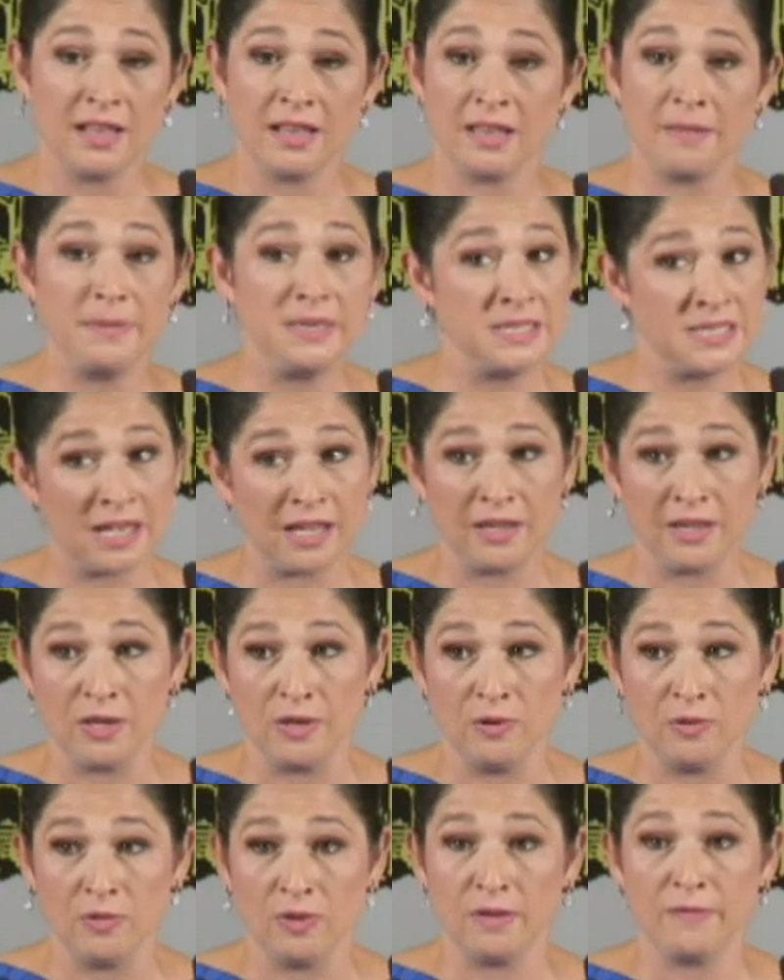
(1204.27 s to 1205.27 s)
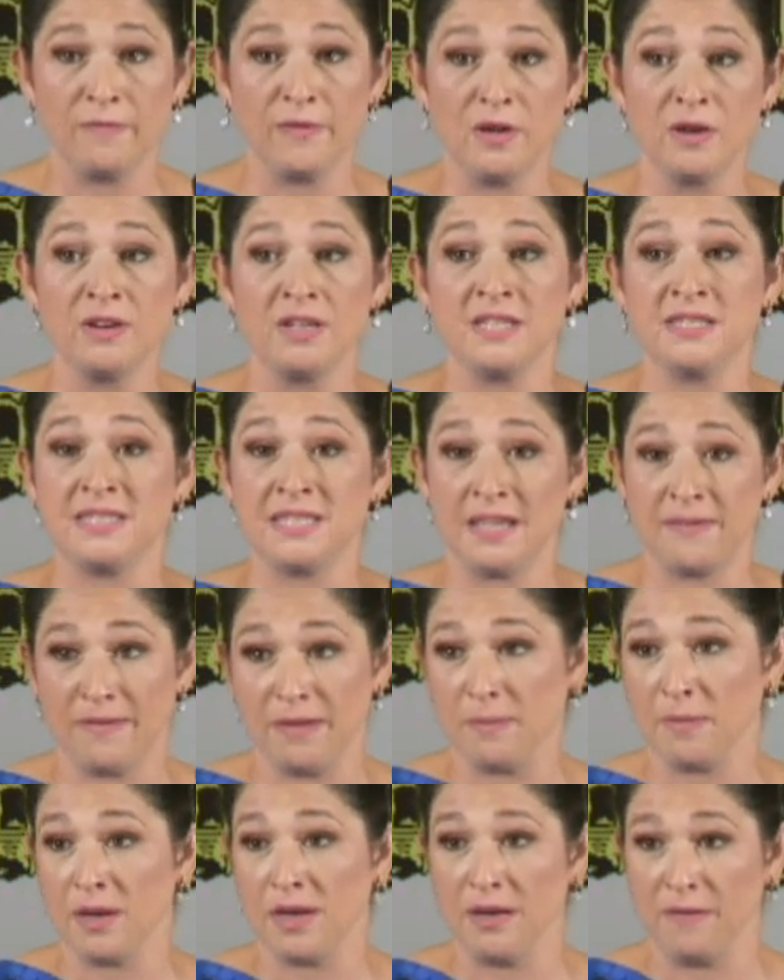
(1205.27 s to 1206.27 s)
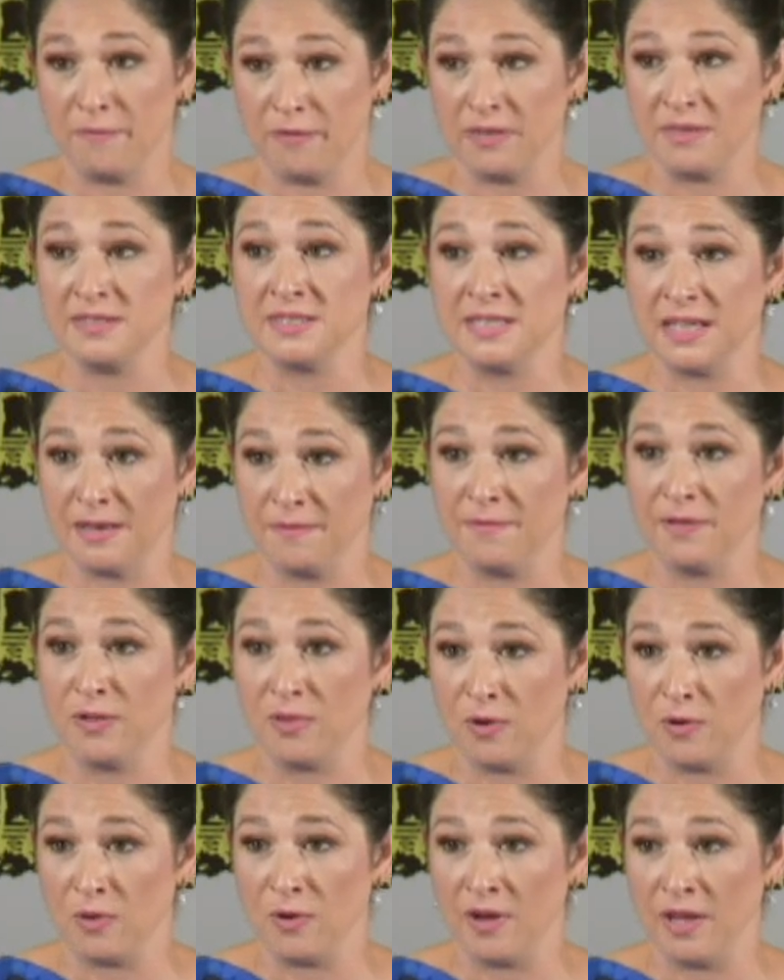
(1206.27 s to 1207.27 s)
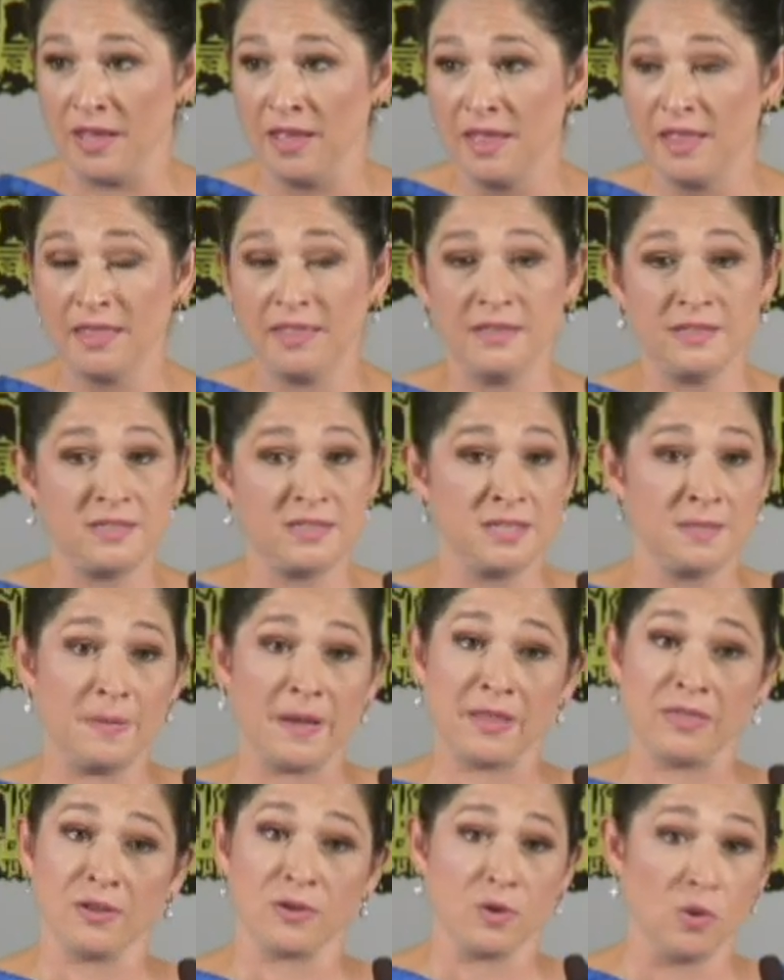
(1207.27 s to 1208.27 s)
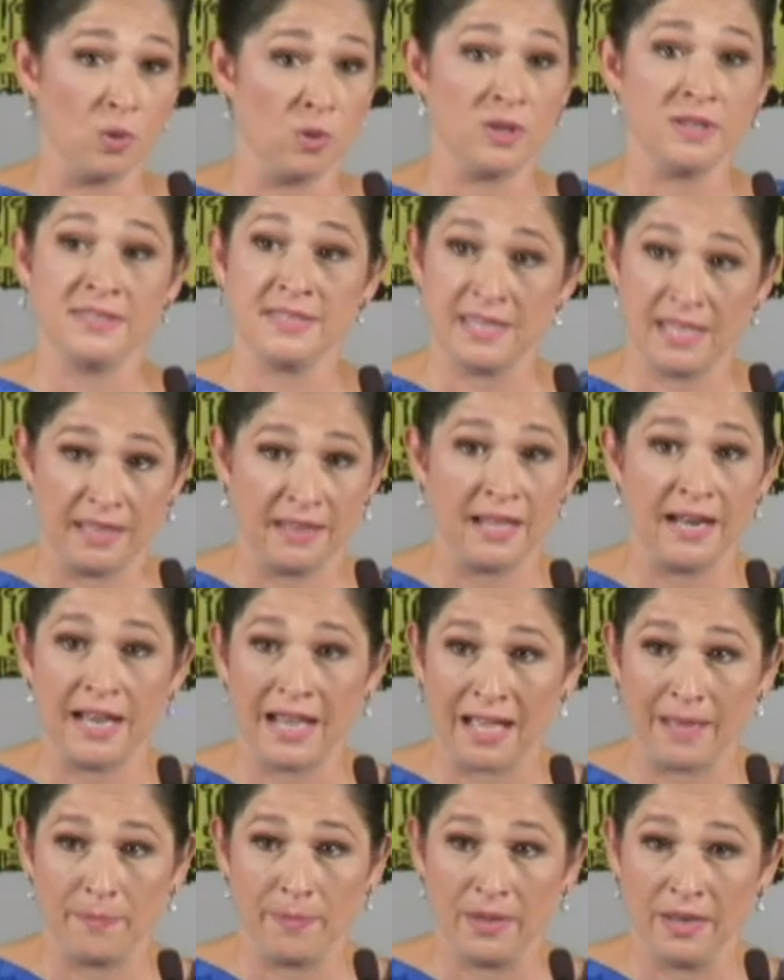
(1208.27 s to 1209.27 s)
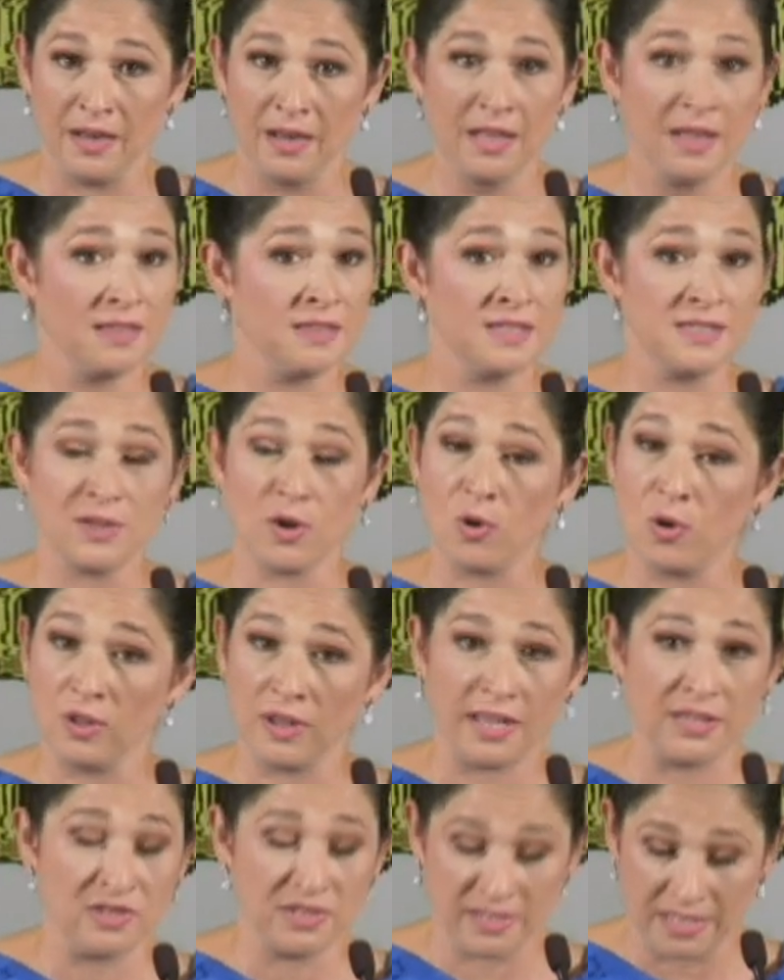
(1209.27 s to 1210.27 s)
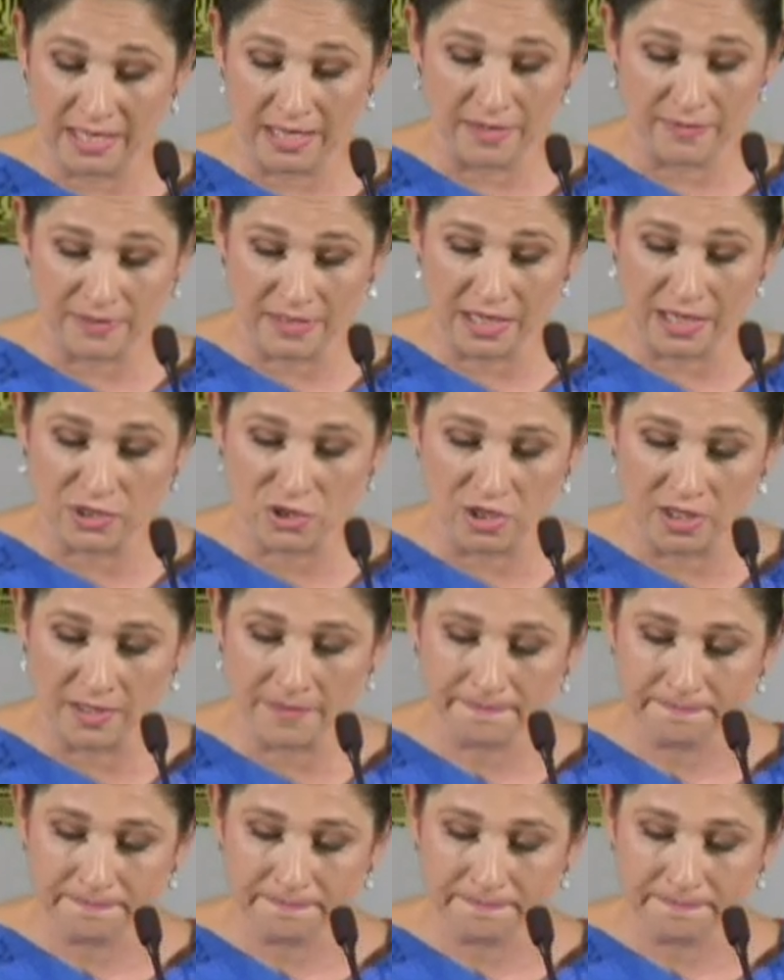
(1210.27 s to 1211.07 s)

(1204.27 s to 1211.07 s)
let me tell you, if you're into saving money for the state of Illinois, this is about the coolest thing that happened this whole legislative session.